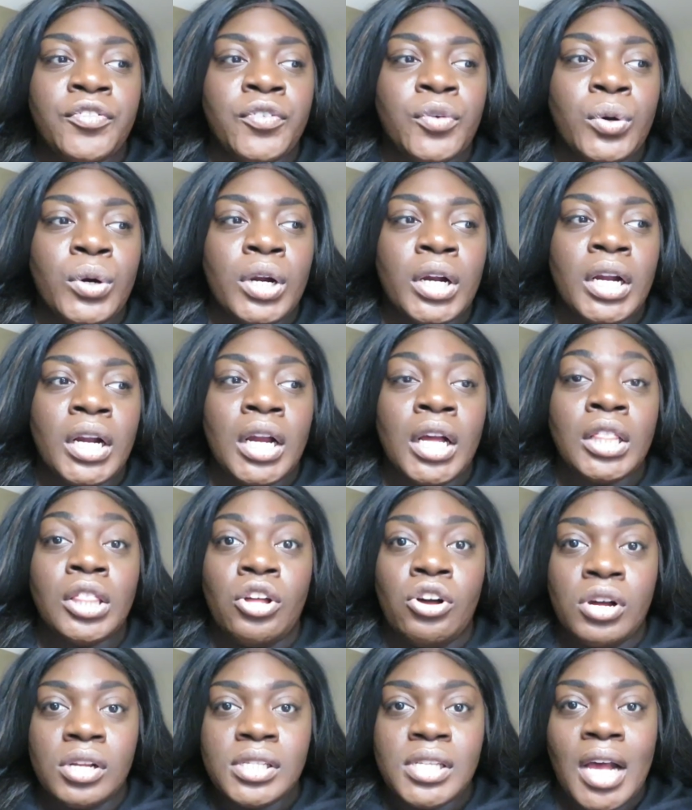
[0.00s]
for a
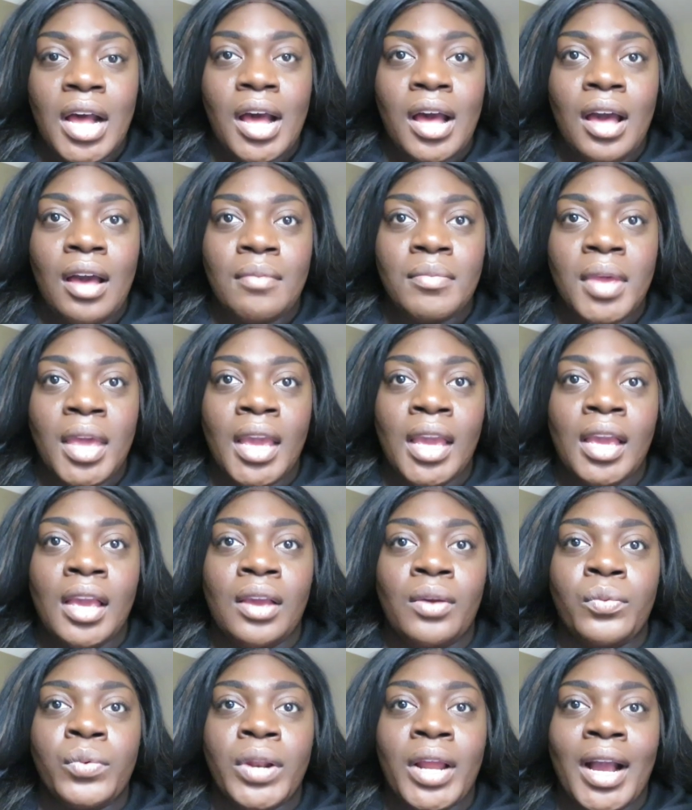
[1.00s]
long time,
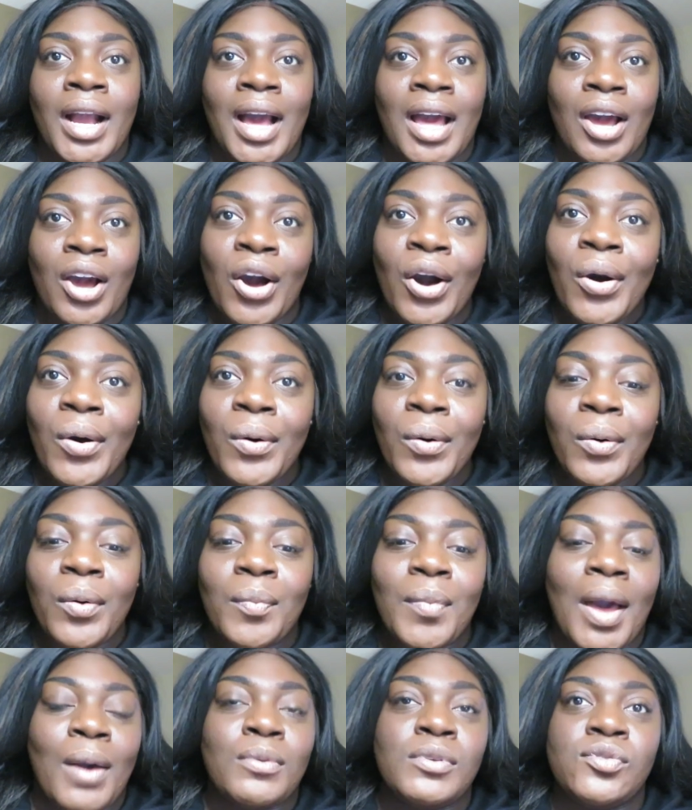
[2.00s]
and when I got
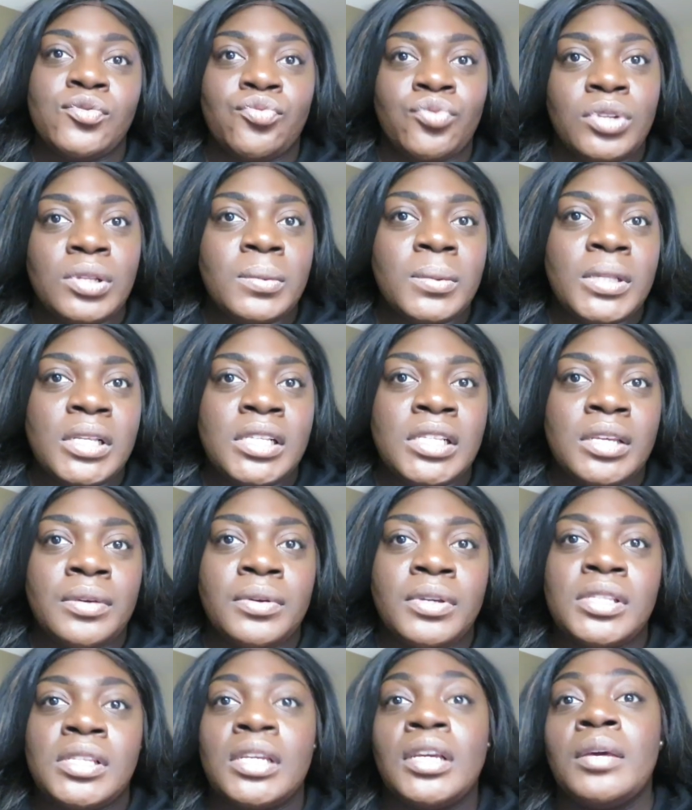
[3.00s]
home, I was really
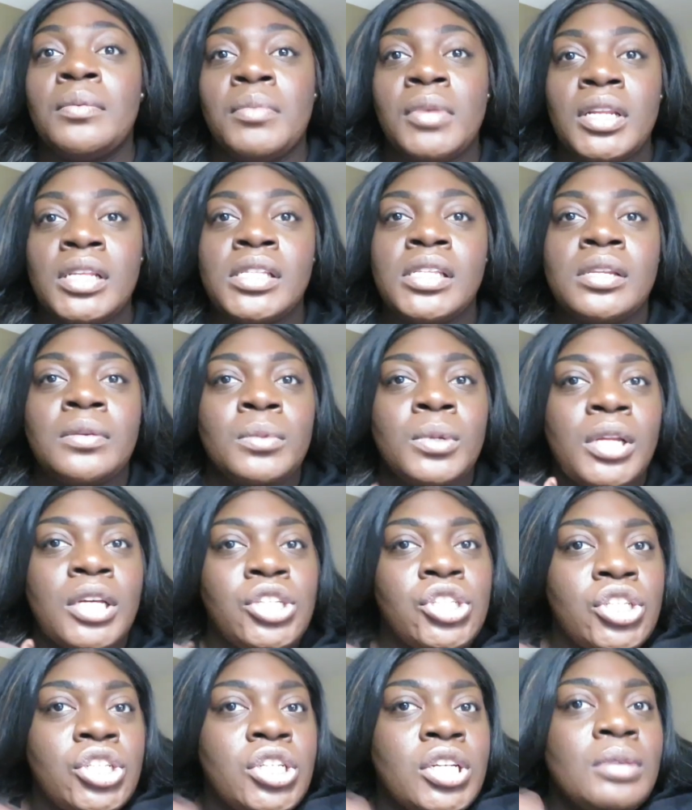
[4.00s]
serious and committed to the
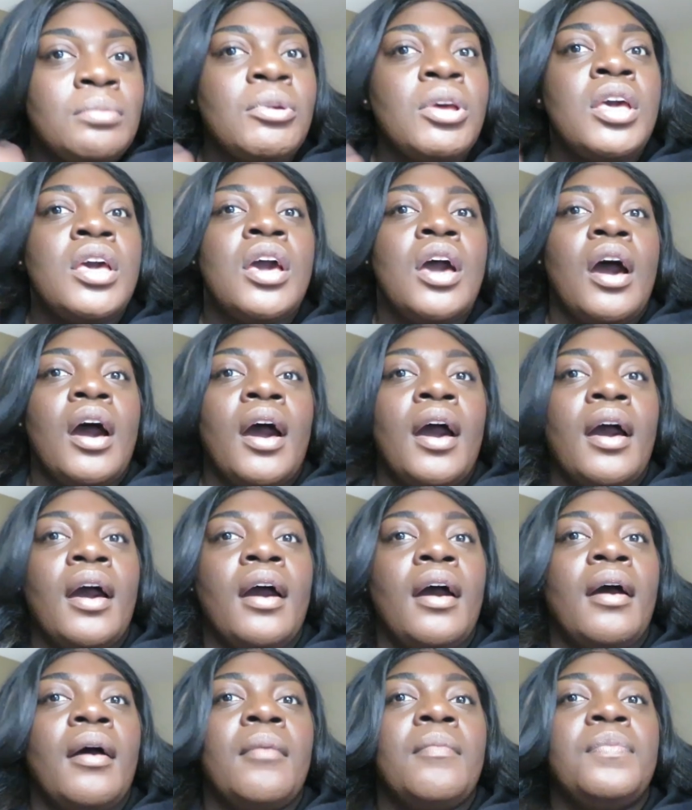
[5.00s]
relationship.
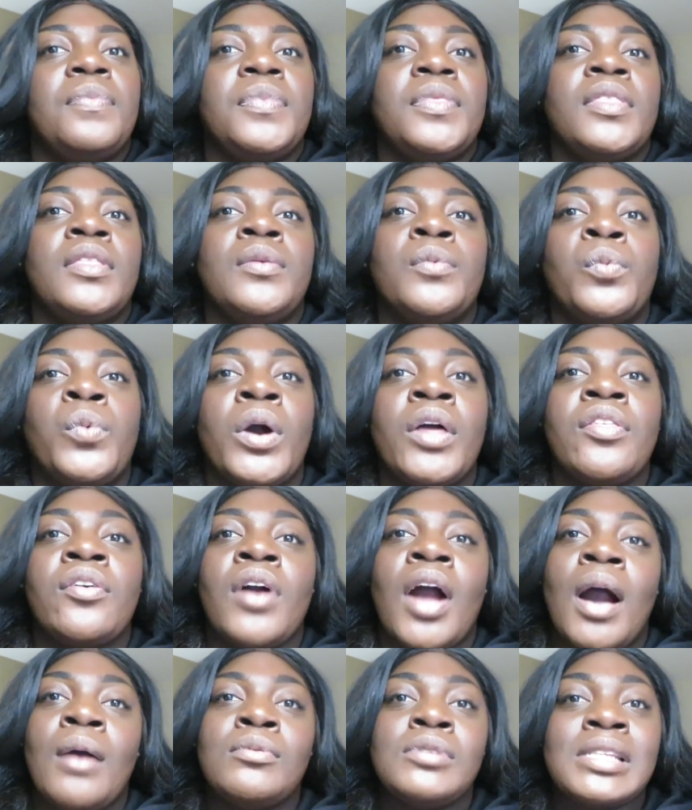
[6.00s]
Whether
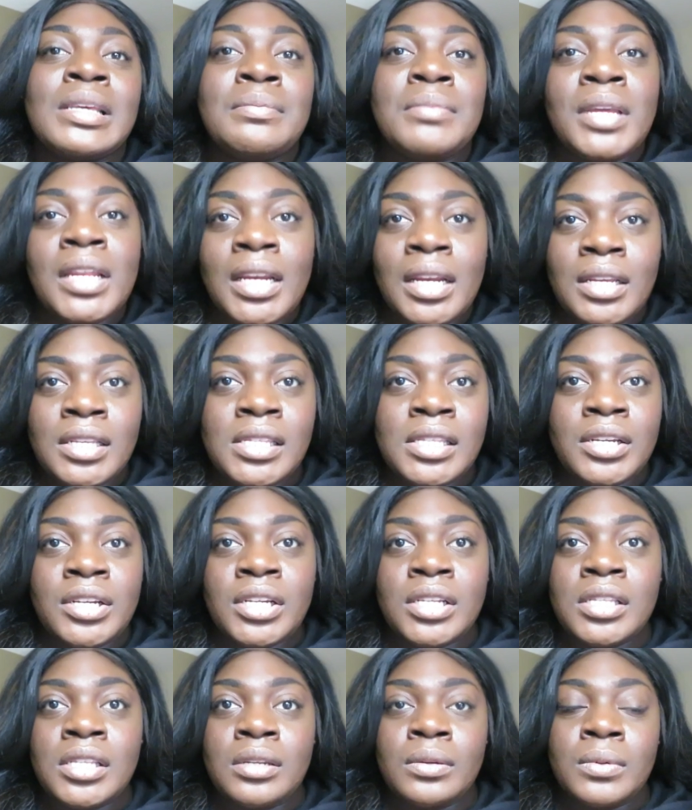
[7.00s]
I was committed and
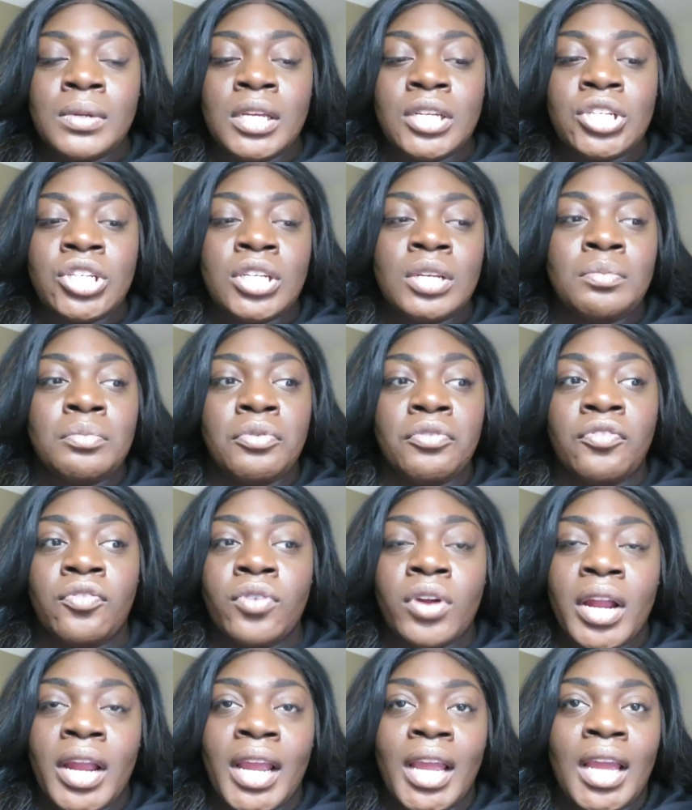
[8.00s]
serious to the relationship
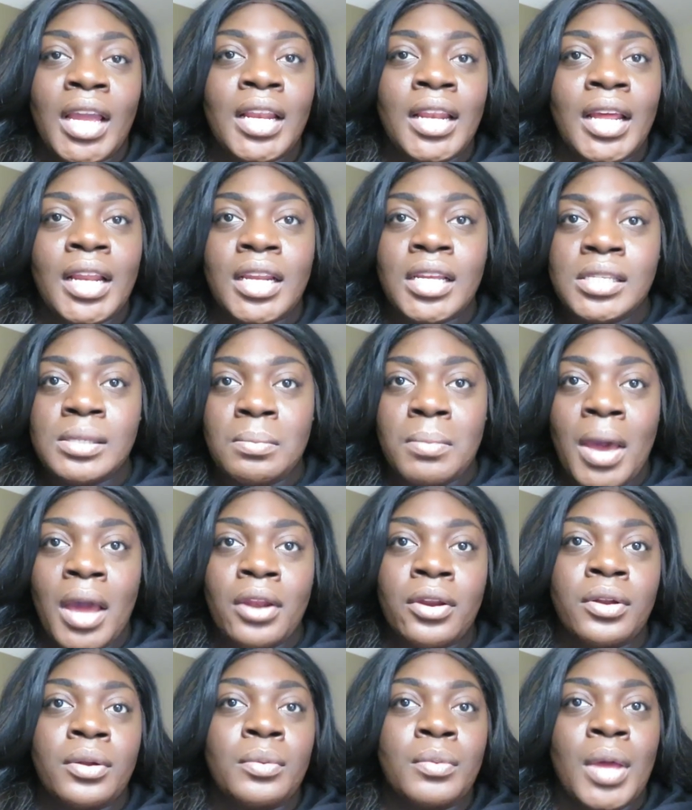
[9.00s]
beforehand, that doesn't
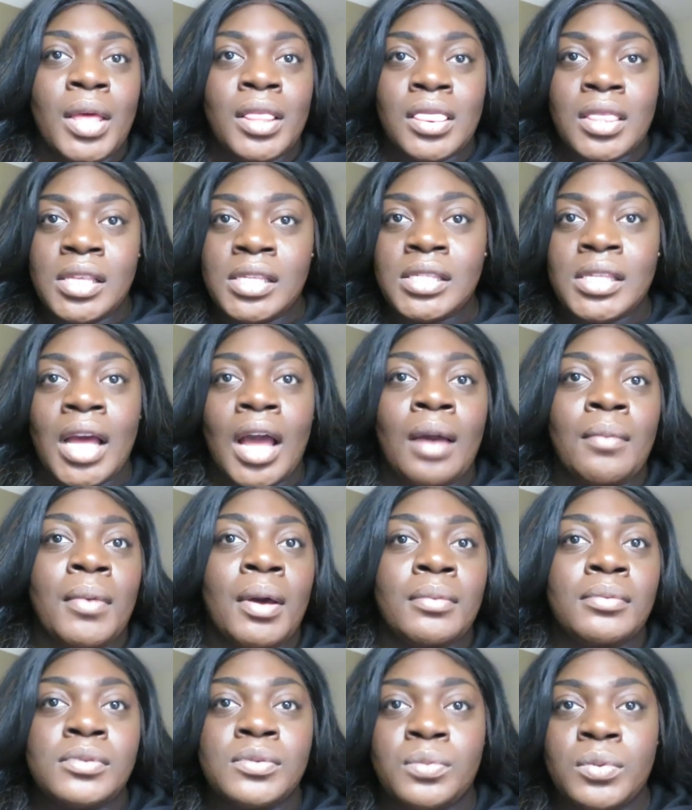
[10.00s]
matter. At this time,
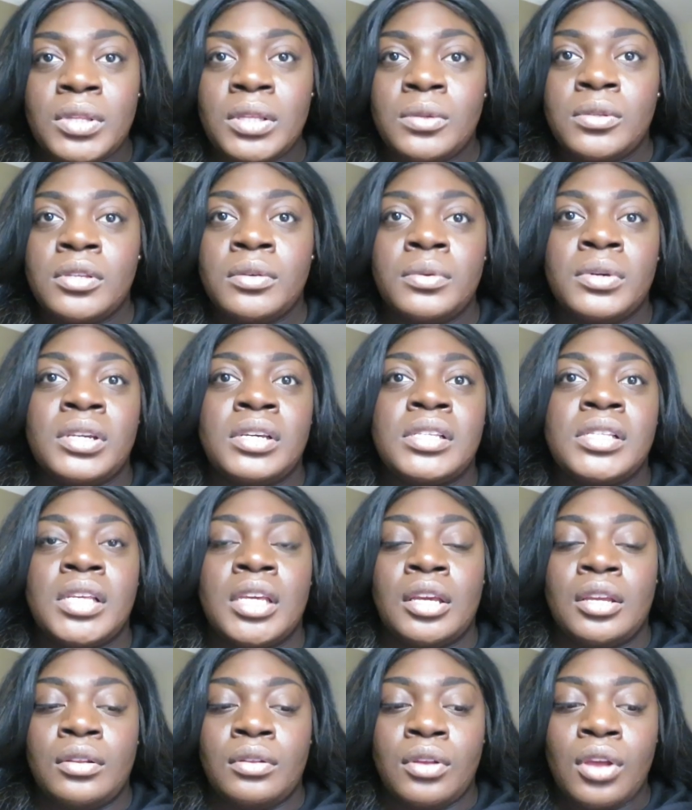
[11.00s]
I was really serious
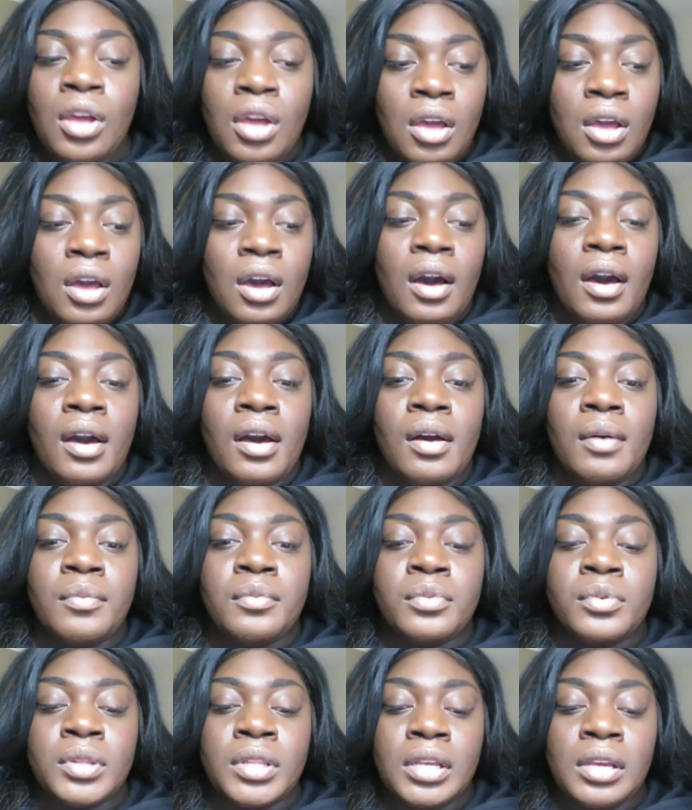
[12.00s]
and
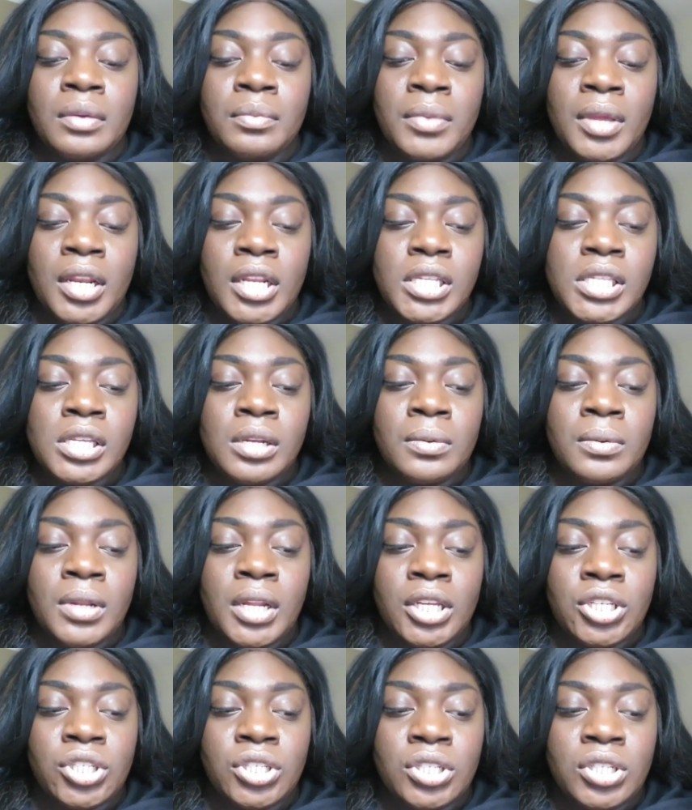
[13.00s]
really committed to the
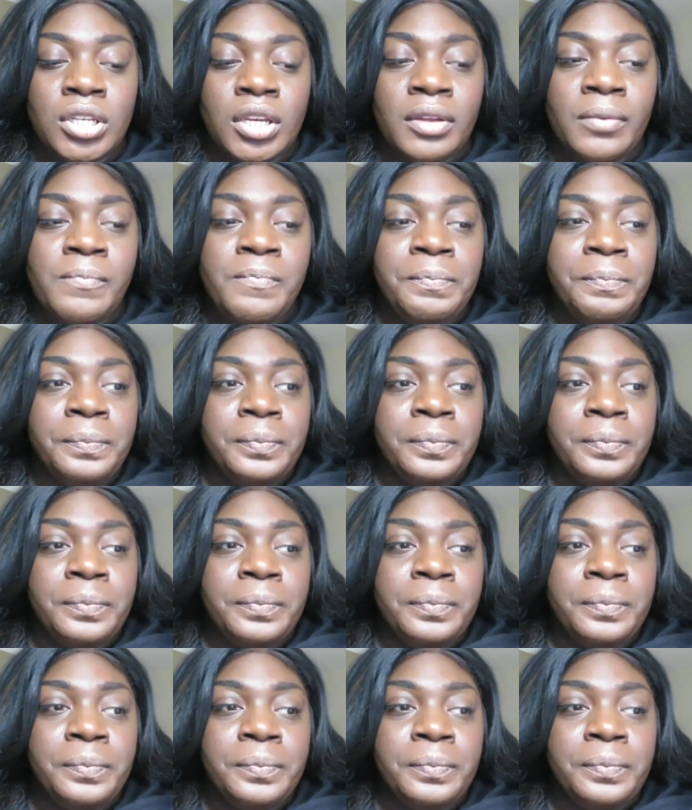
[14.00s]
relationship.